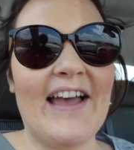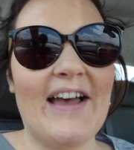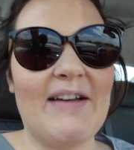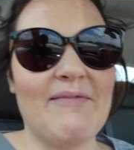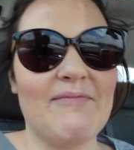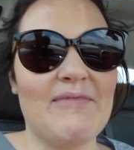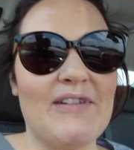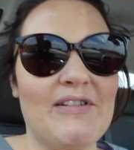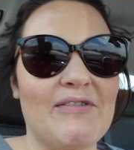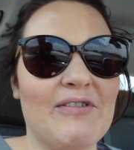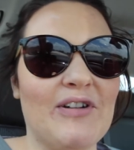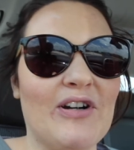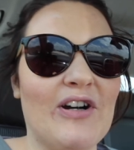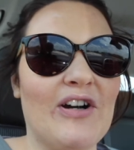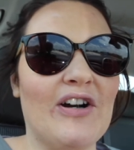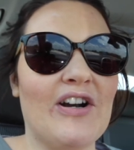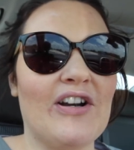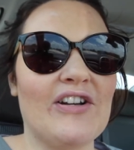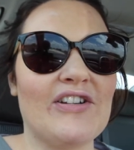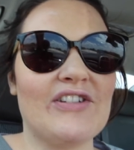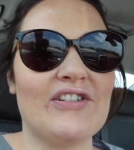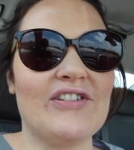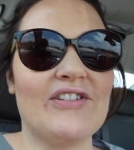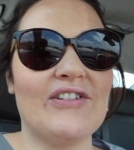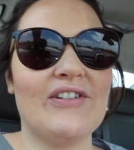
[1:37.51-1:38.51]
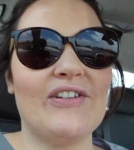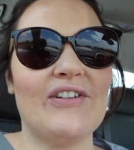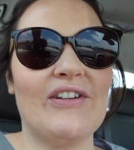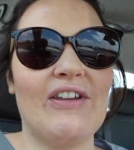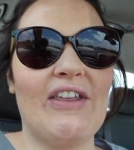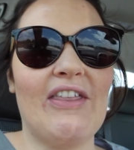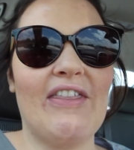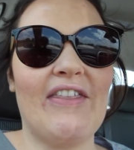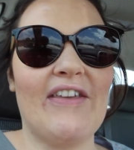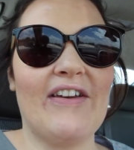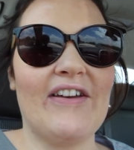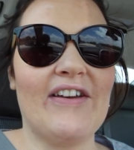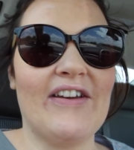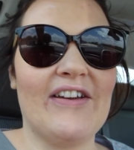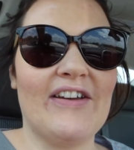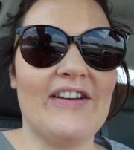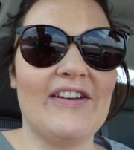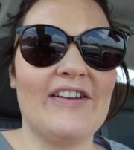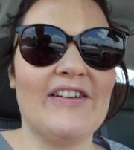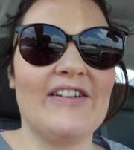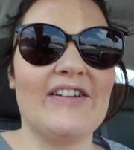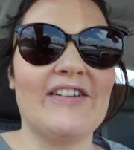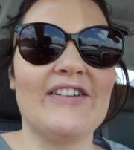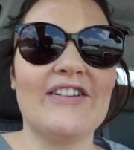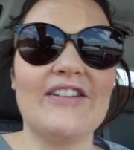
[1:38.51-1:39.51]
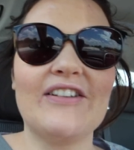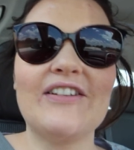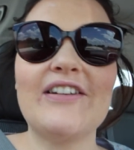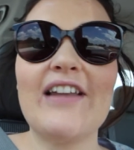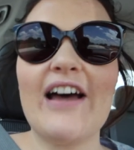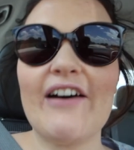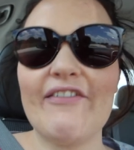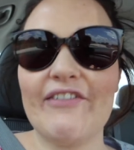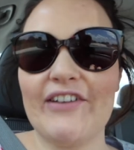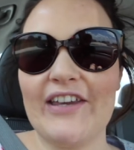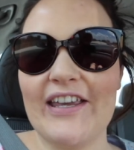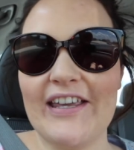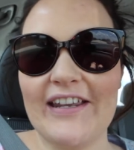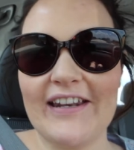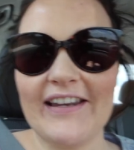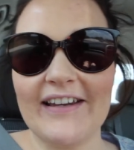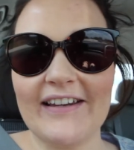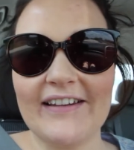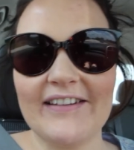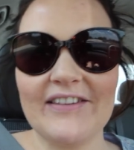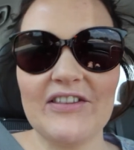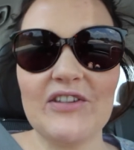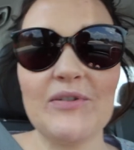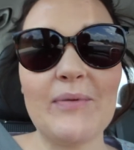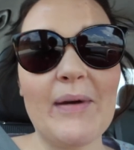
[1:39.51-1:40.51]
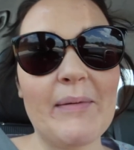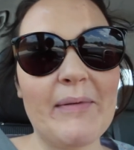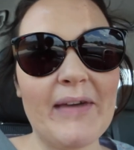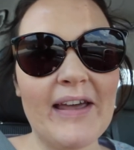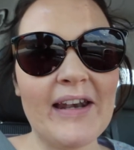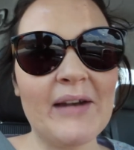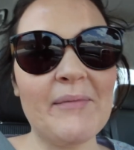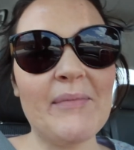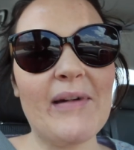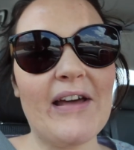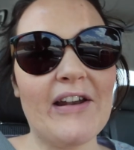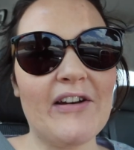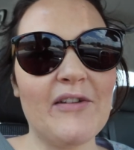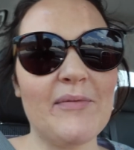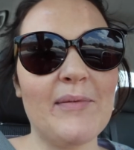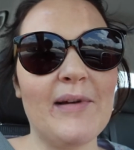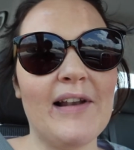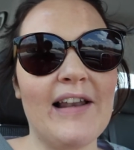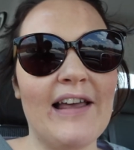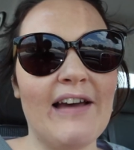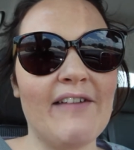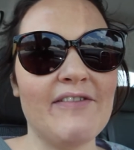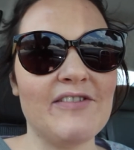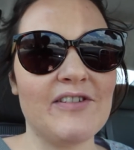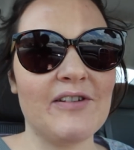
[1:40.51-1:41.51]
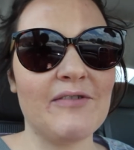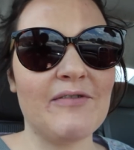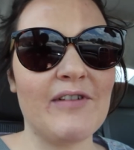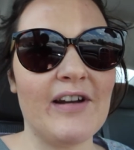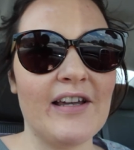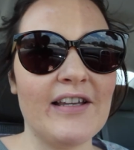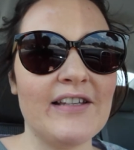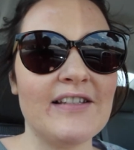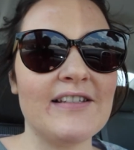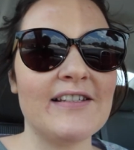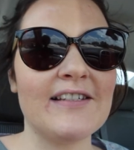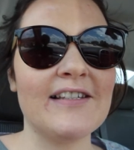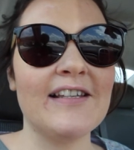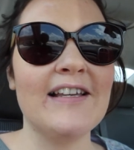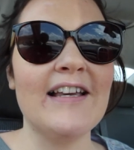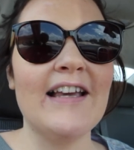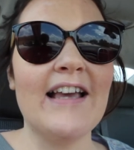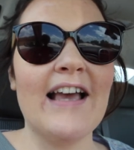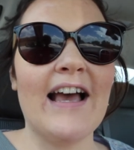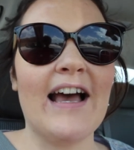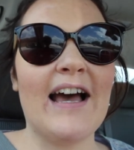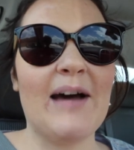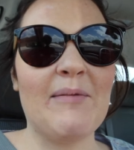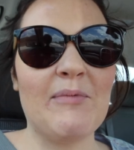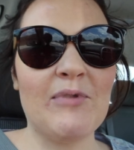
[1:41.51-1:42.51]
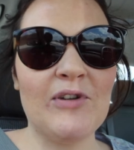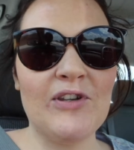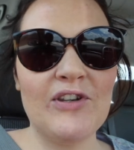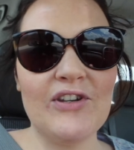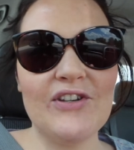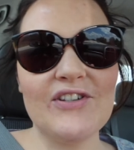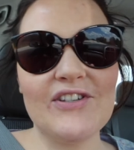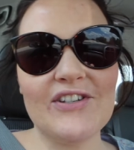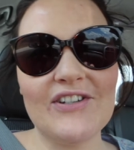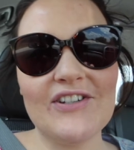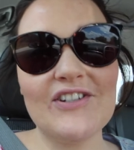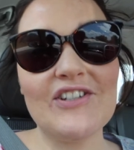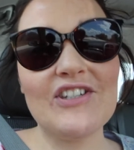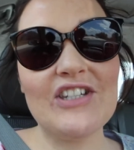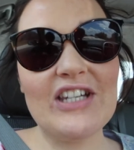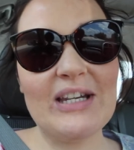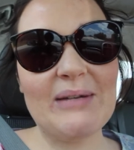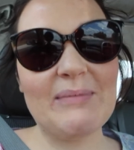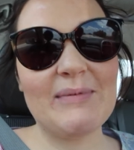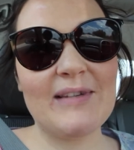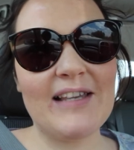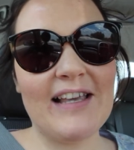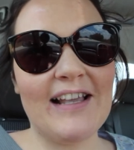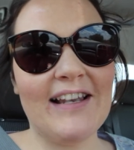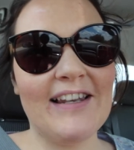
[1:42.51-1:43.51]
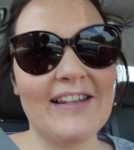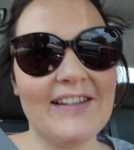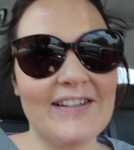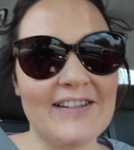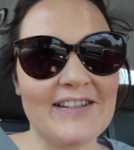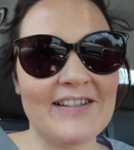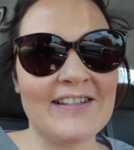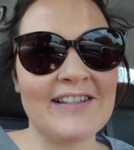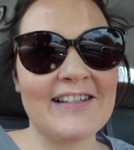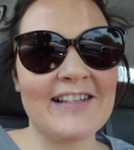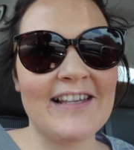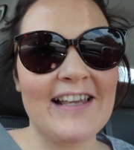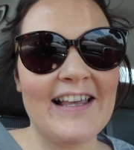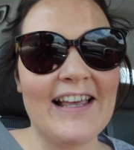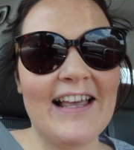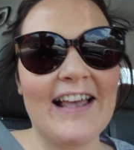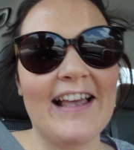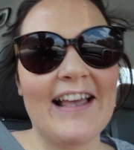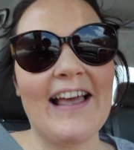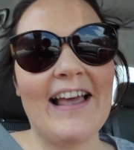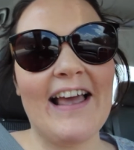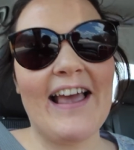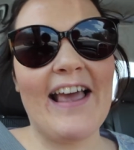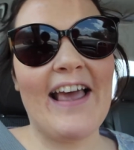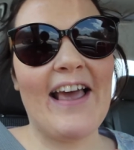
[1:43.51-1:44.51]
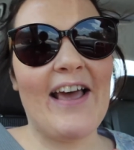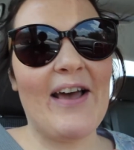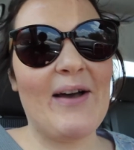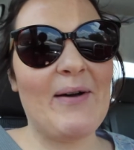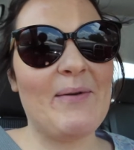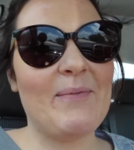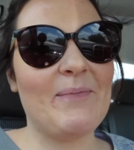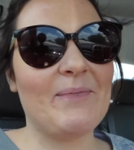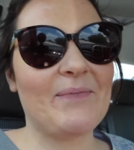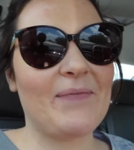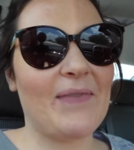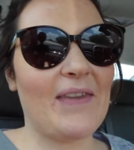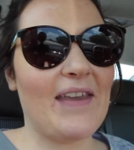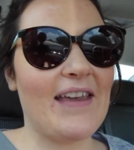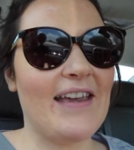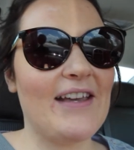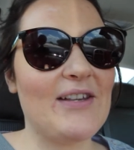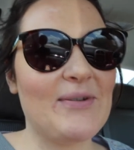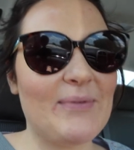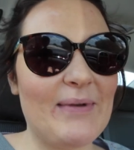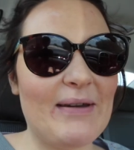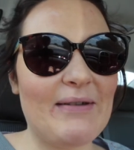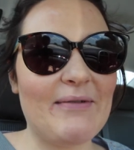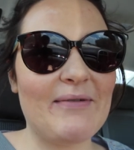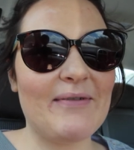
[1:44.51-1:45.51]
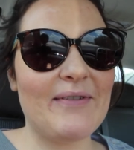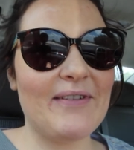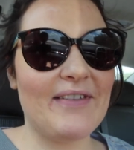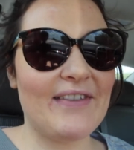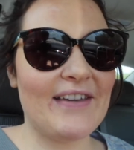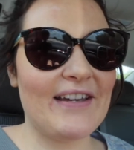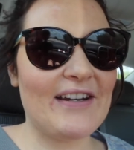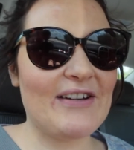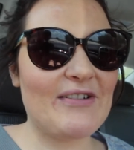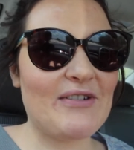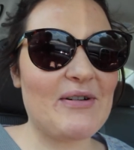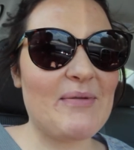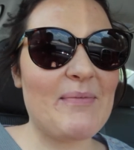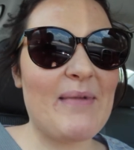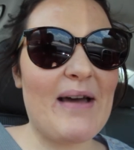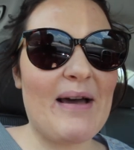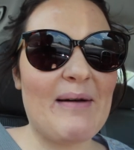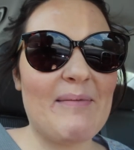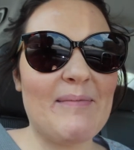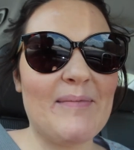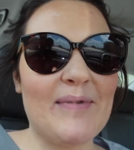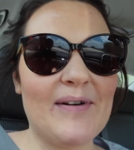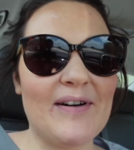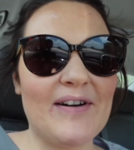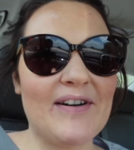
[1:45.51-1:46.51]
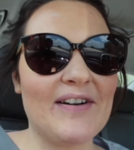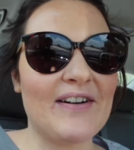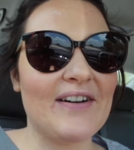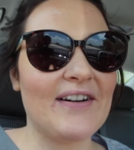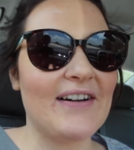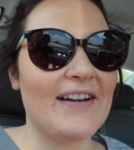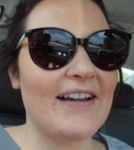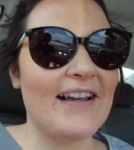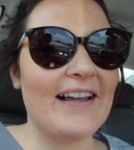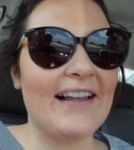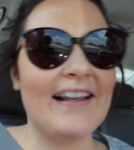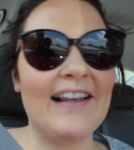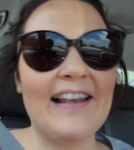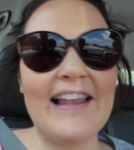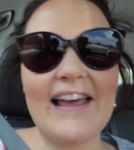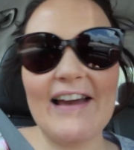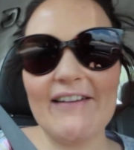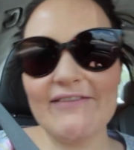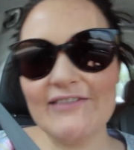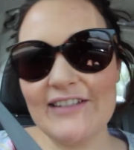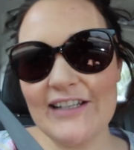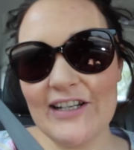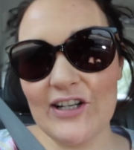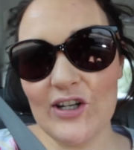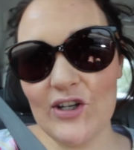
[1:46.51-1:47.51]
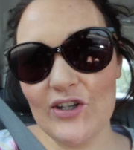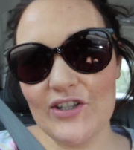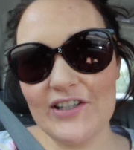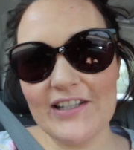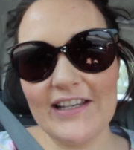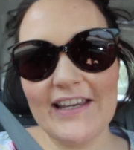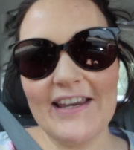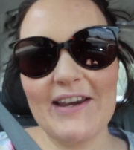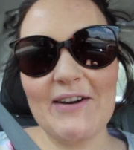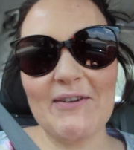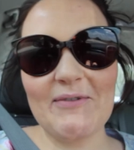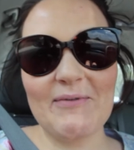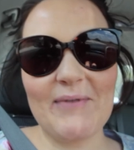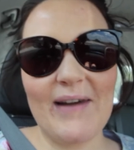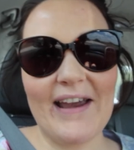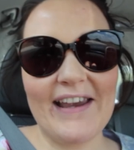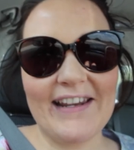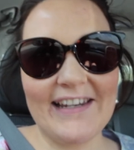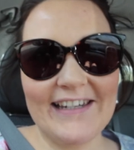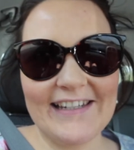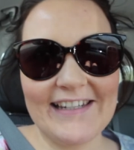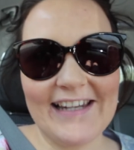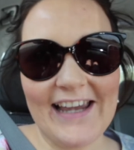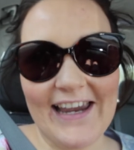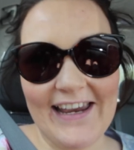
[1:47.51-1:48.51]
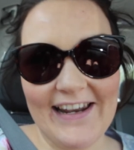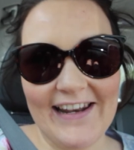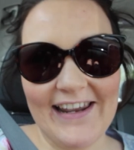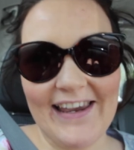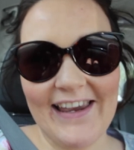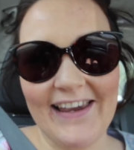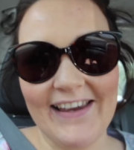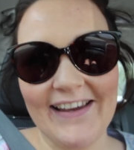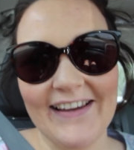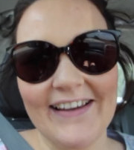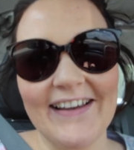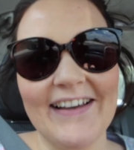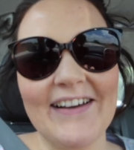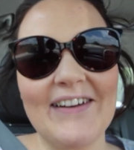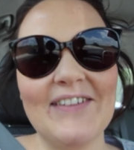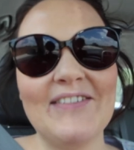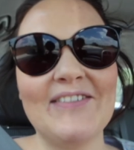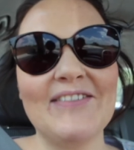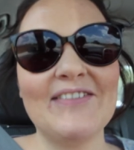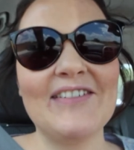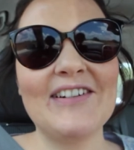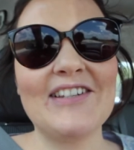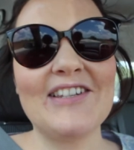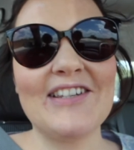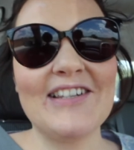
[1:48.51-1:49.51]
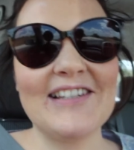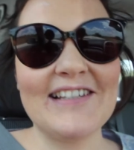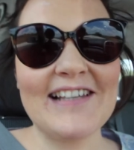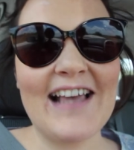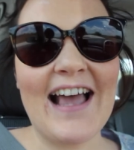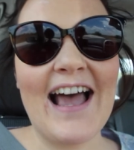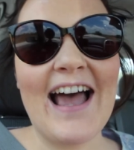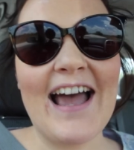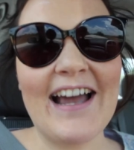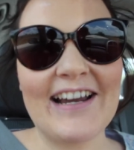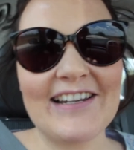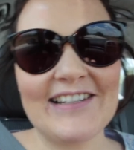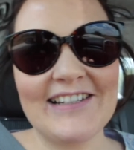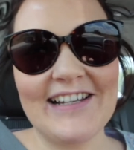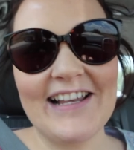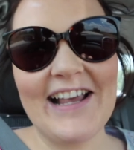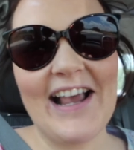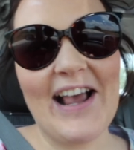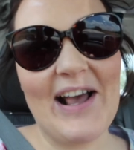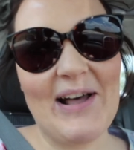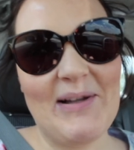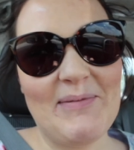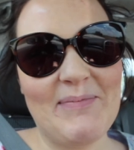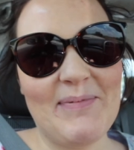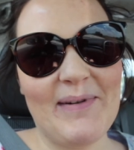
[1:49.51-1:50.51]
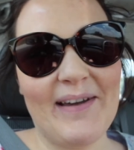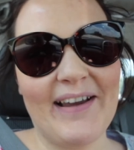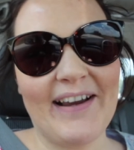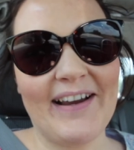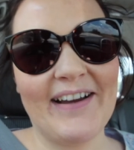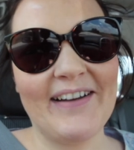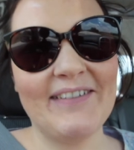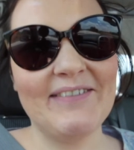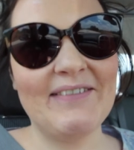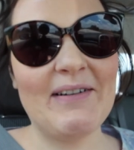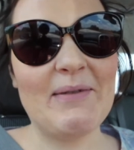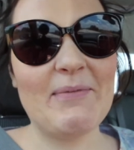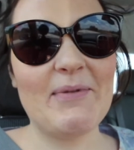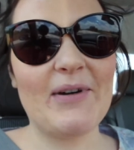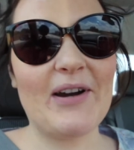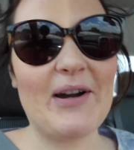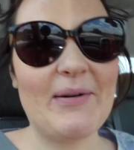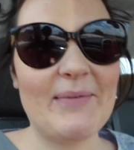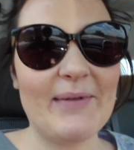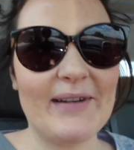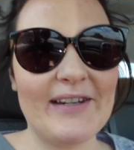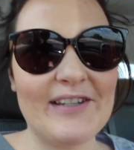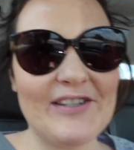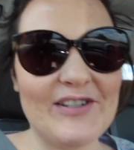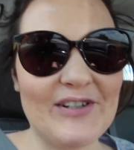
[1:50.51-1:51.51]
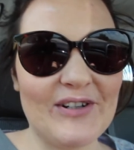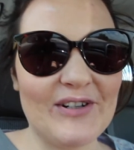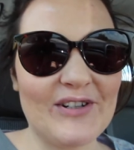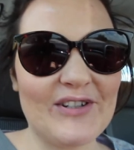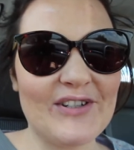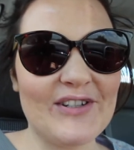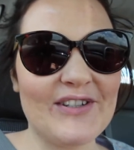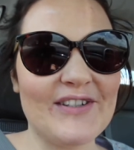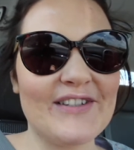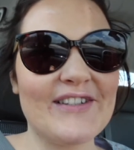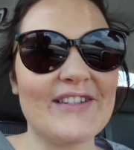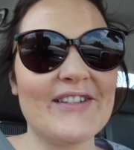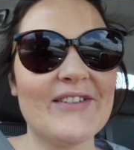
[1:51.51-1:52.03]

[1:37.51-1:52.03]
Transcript: um, in regards to the navigating. Though I'm getting better at my lefts and rights. And we're using James Hillen's, um, his wee thing to remember, lefty loosey, righty tighty, which is actually helping when we're coming to junctions.